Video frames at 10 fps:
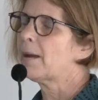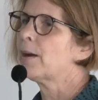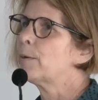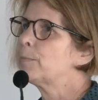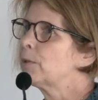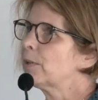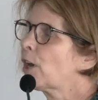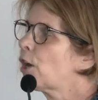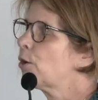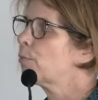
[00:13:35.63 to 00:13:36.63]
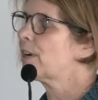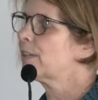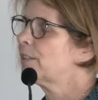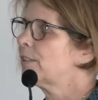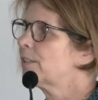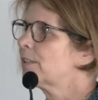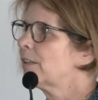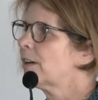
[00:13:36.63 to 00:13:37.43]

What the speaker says: do a co-branded